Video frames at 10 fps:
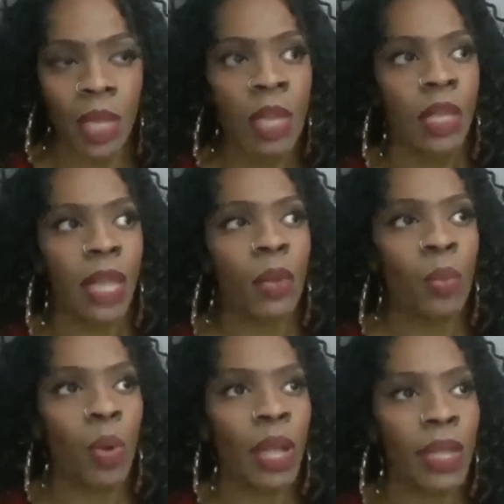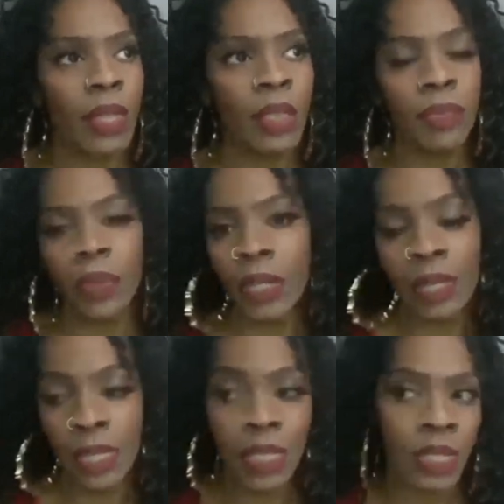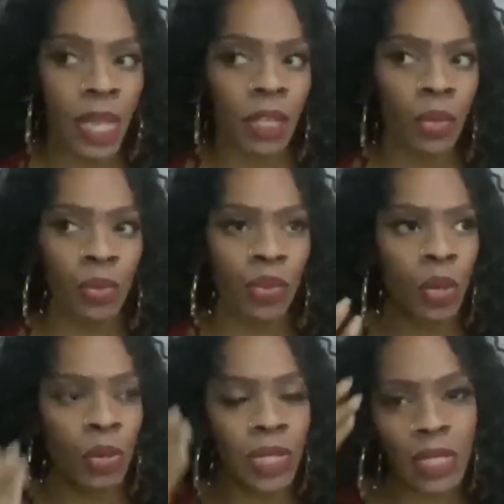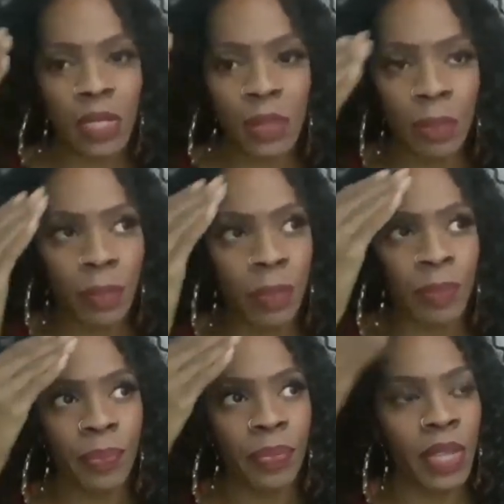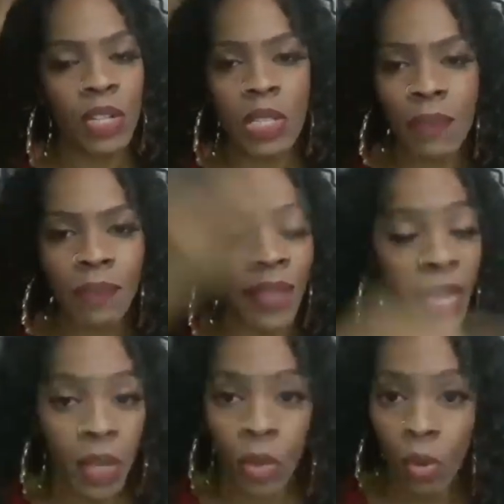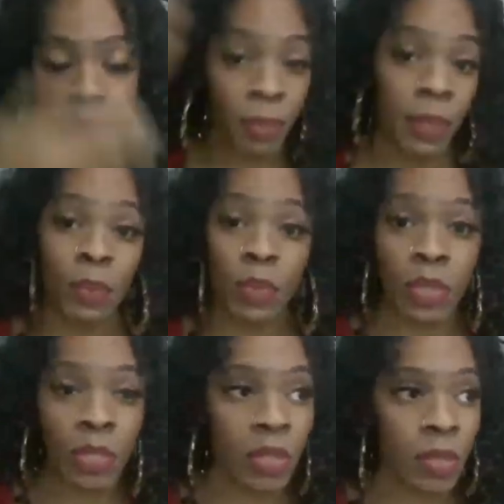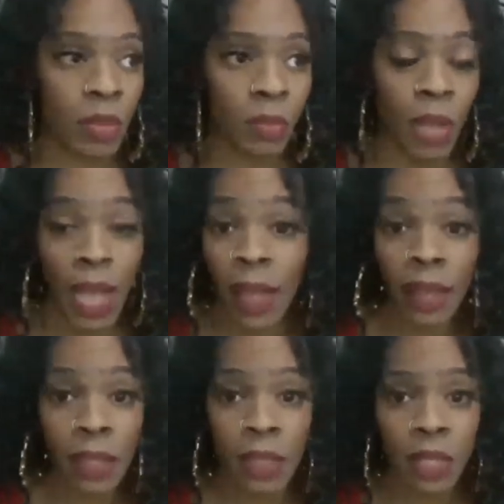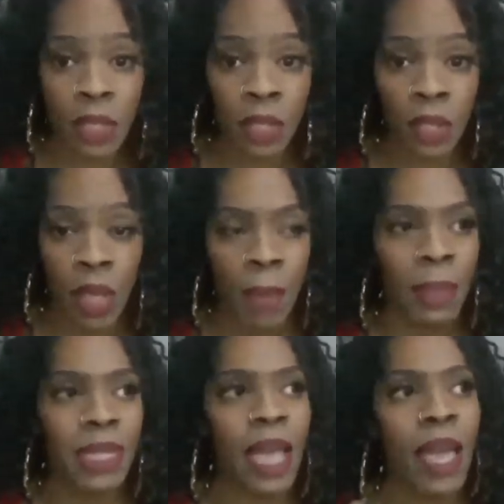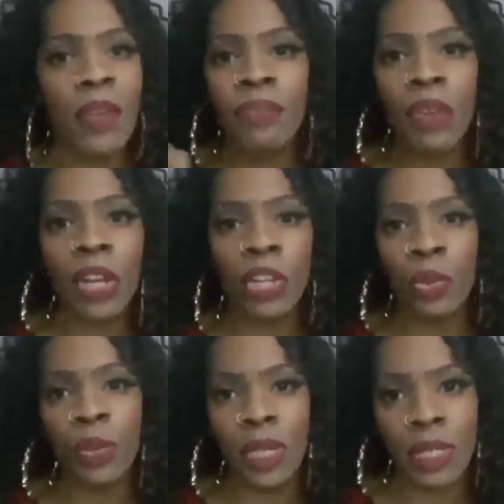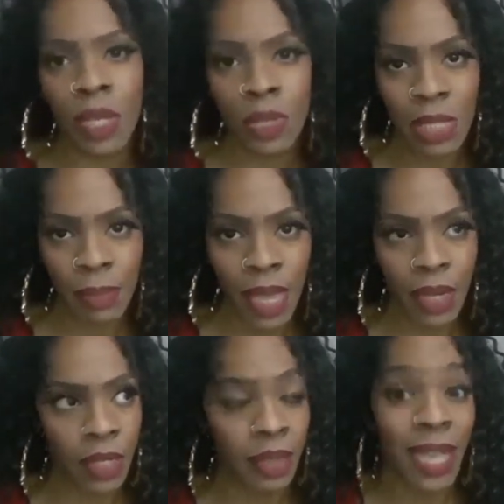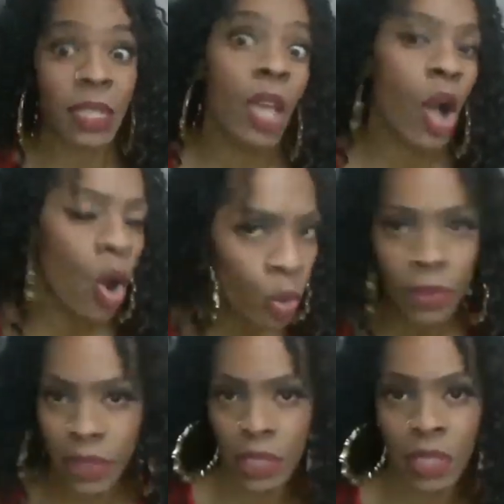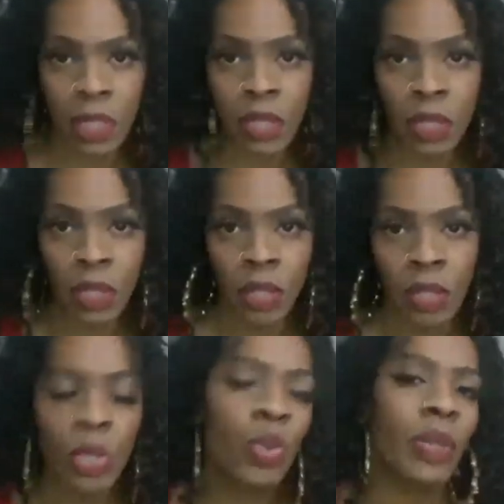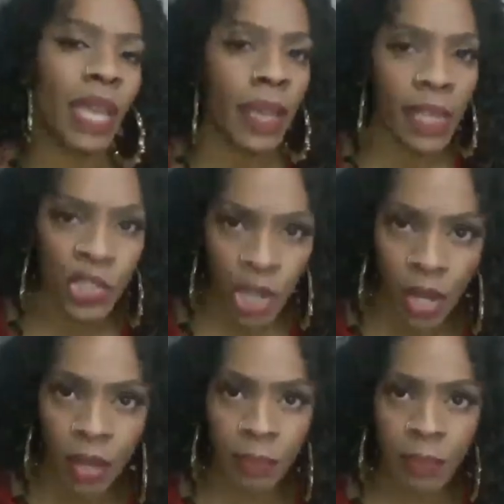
Like what in the fuck? This is how you know there's a veil over people's eyes. Because how the fuck are you going to tell somebody that's homeless to get a job?